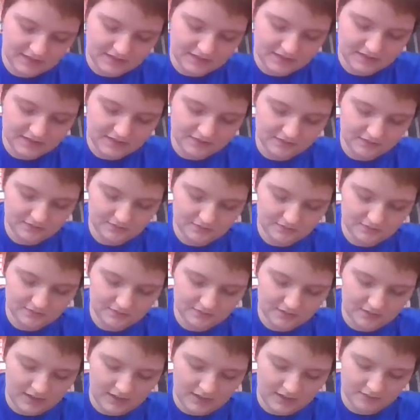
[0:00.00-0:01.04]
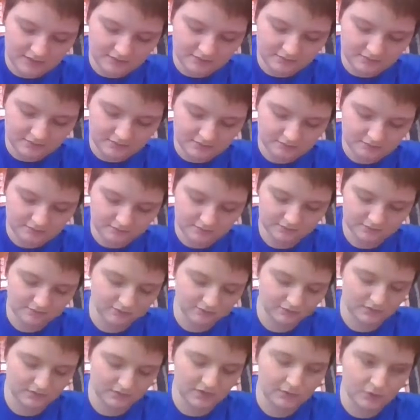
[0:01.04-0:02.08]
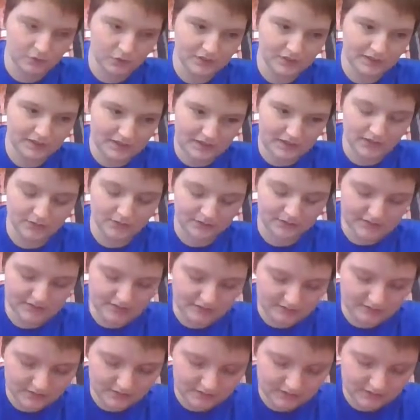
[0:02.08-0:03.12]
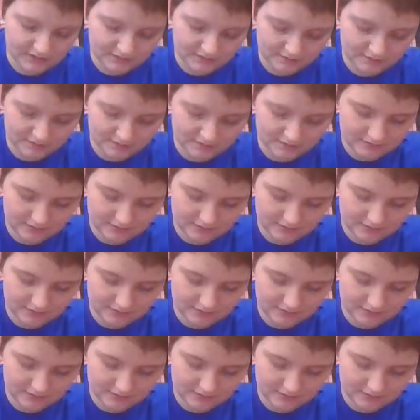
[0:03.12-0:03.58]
as, they're more yellow on the outside.